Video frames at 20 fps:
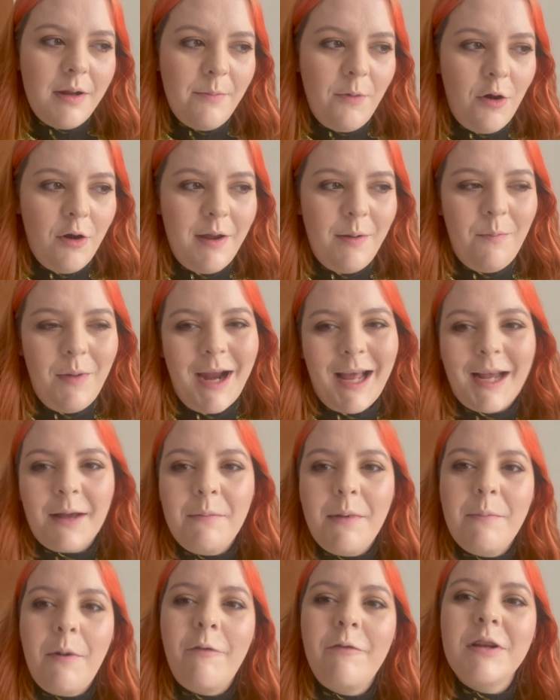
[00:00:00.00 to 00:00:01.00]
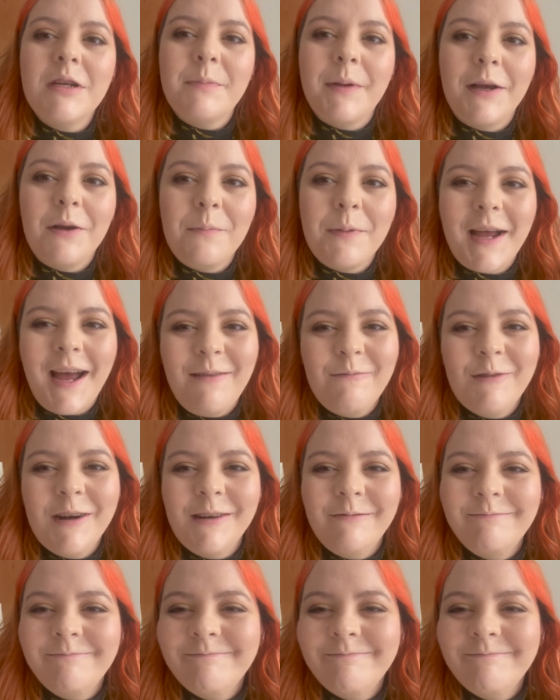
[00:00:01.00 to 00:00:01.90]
morning when I can be bothered to pick up a camera.